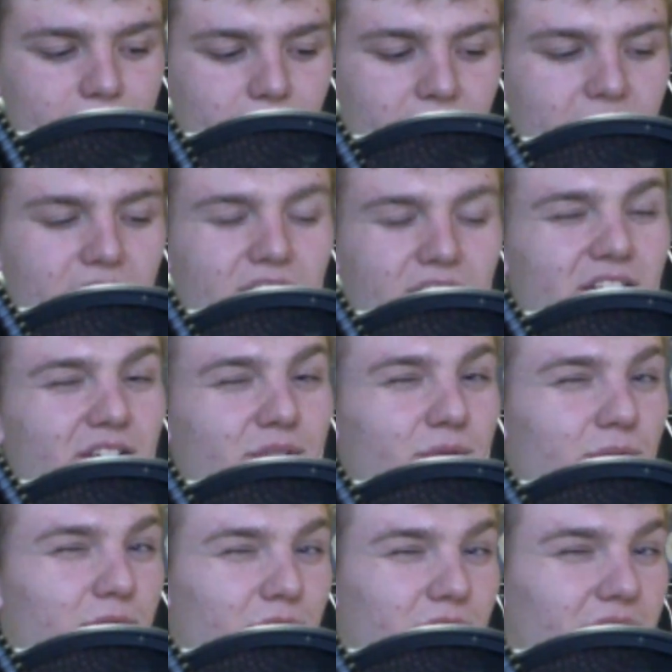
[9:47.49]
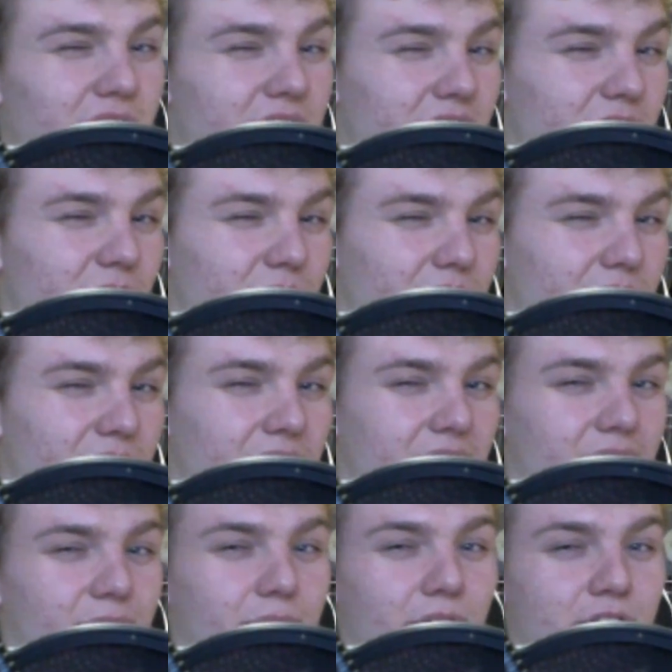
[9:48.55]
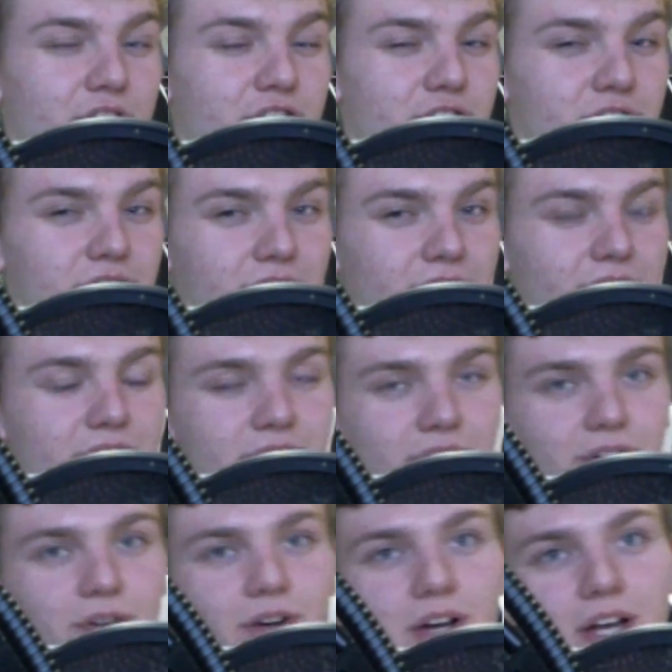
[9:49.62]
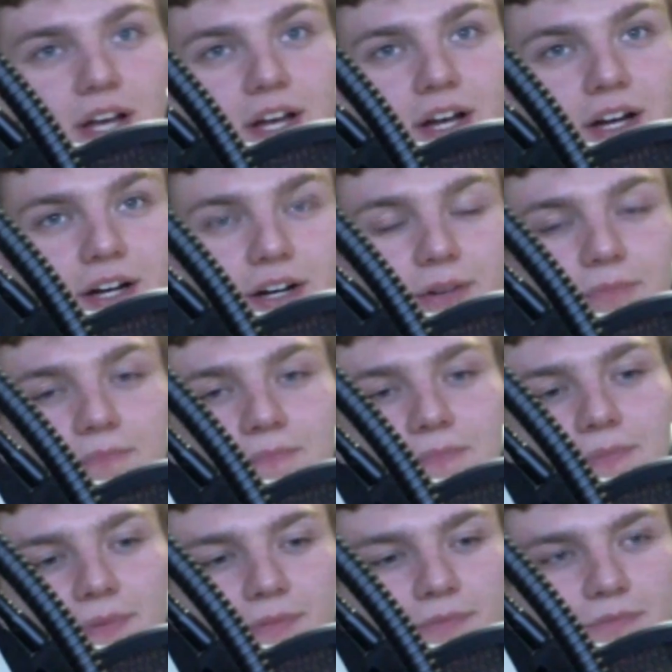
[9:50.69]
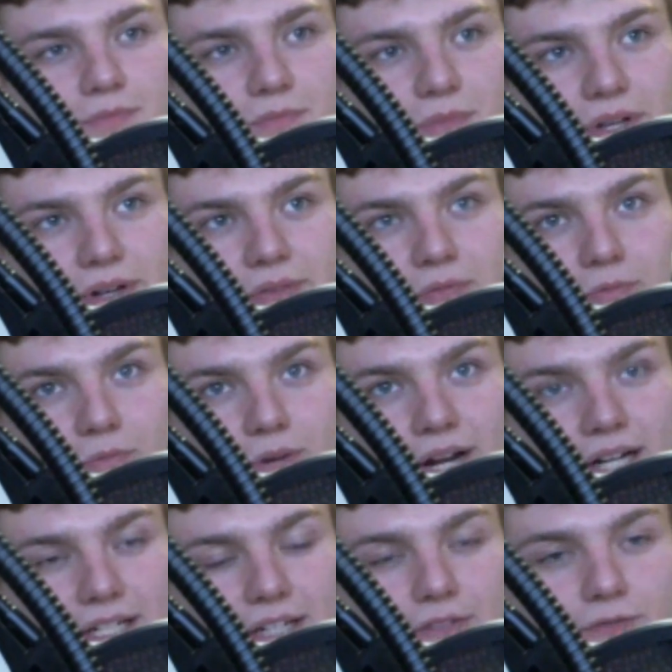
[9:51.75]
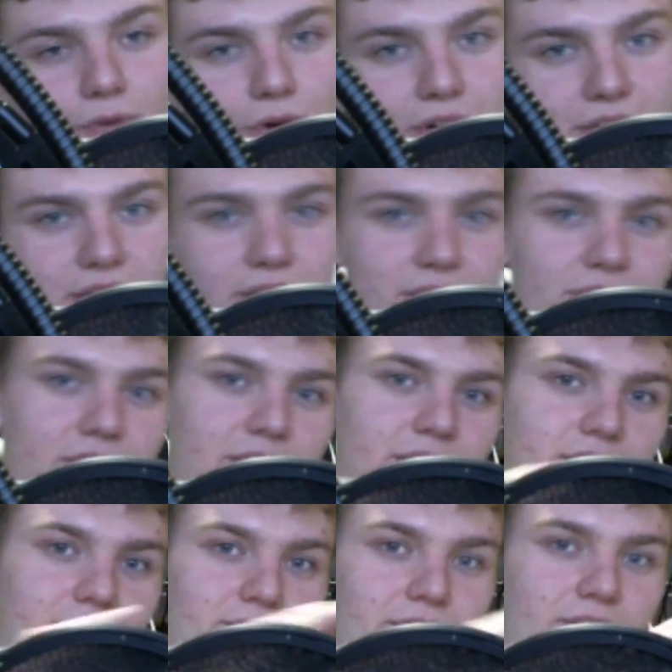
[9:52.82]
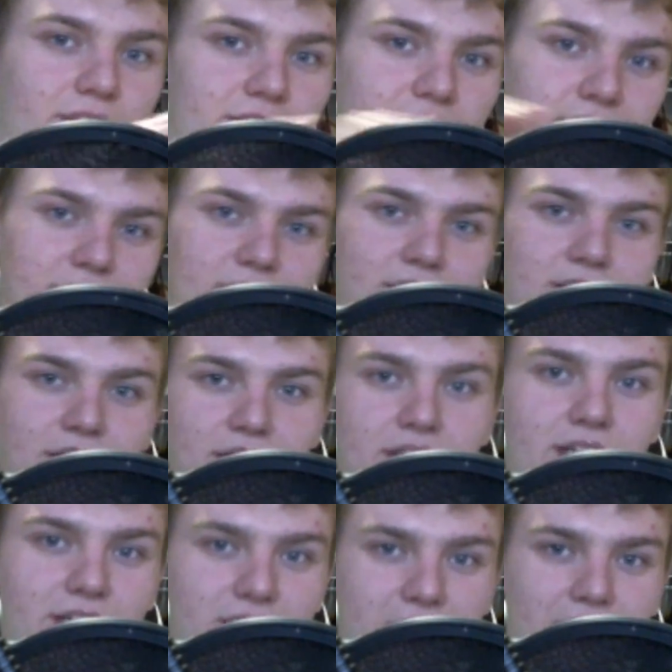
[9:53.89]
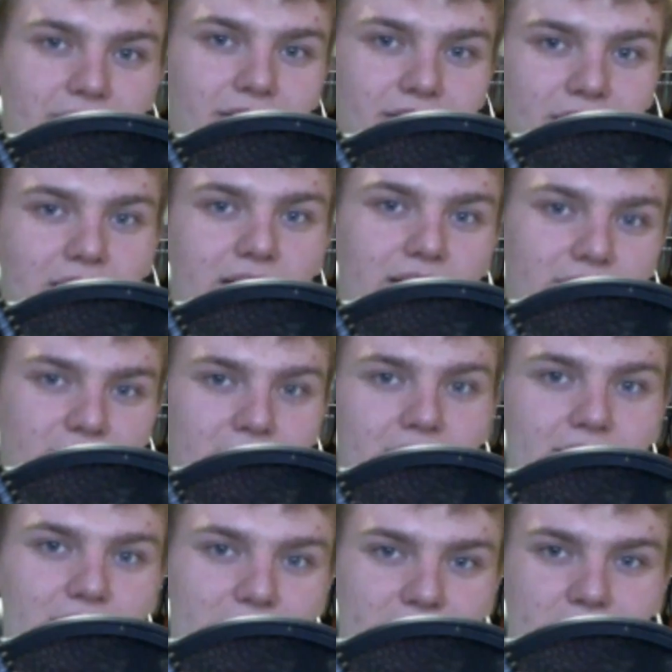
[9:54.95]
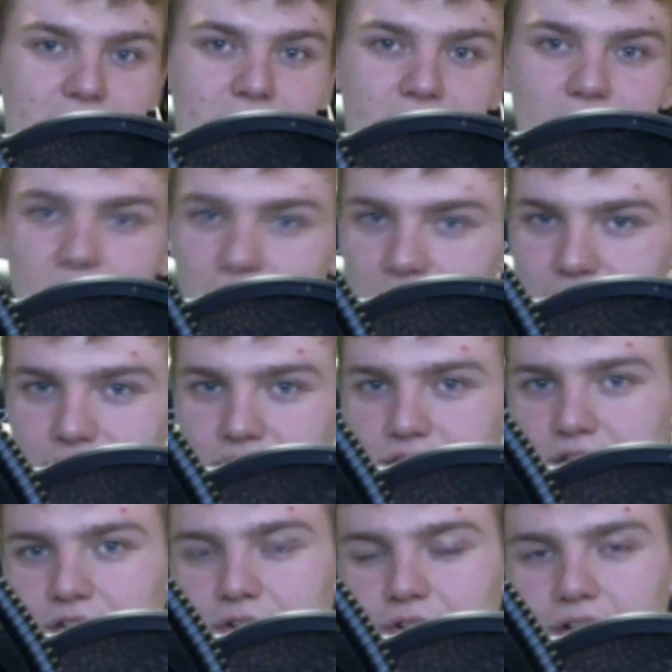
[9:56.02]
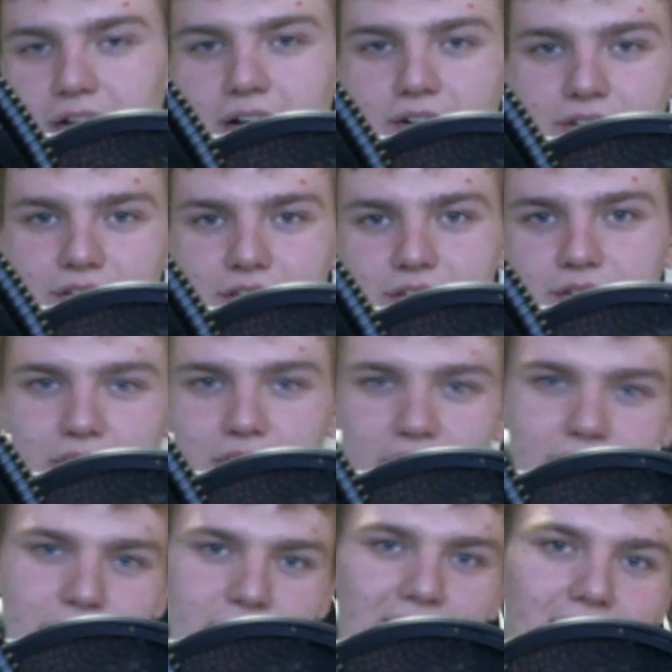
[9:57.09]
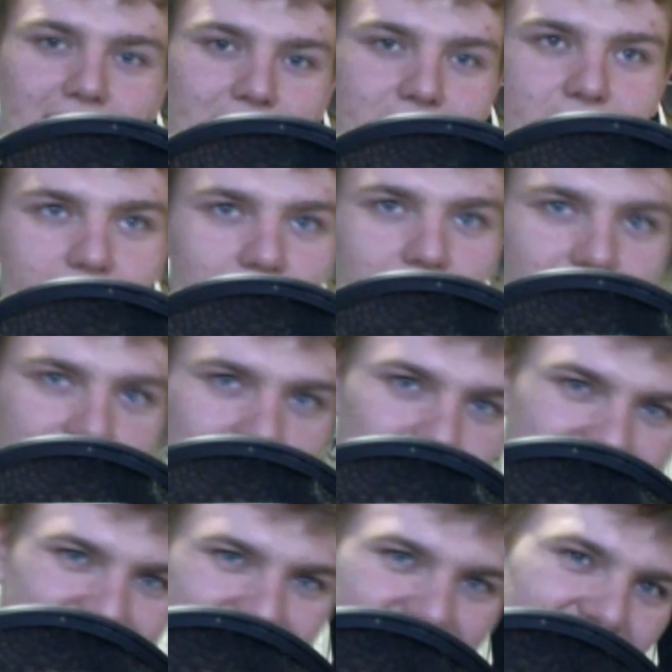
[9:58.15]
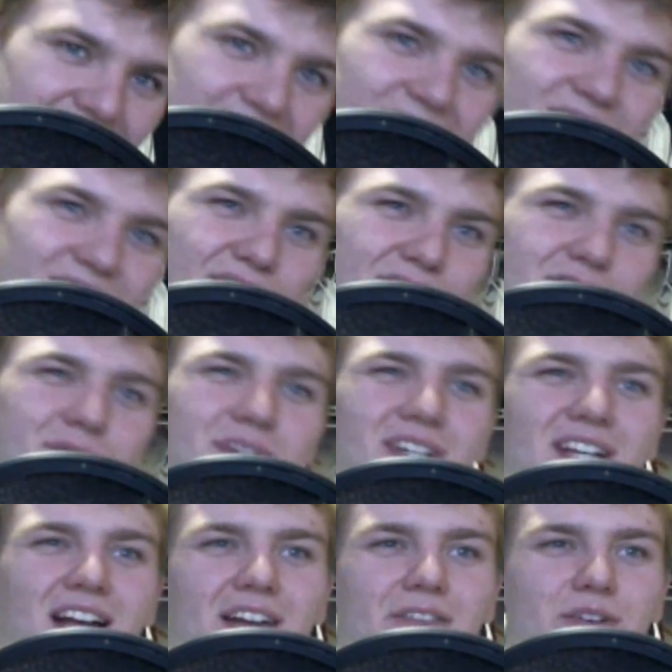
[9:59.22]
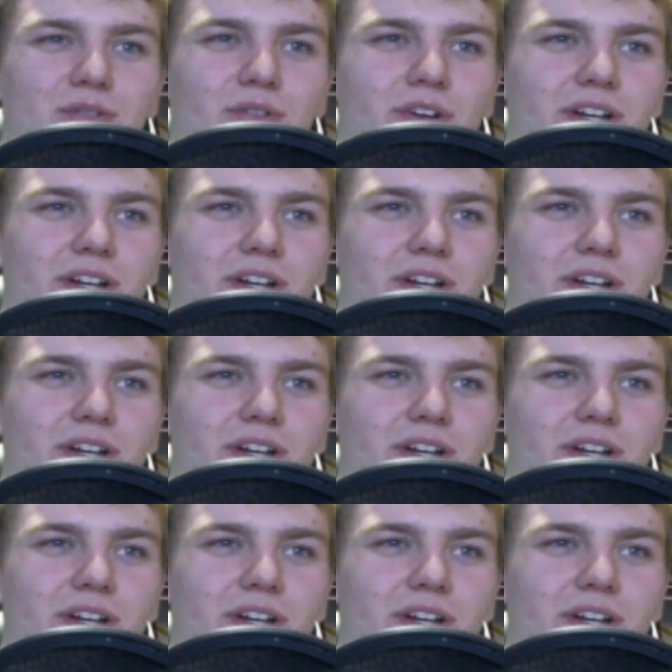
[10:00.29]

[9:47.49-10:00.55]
in a little way, not much. So, like 1940s DLC, 1950s DLC, 60s, 70s, 80s, 90s, 2000s, 2010s, something like that. I don't know. It would just be kind of a cool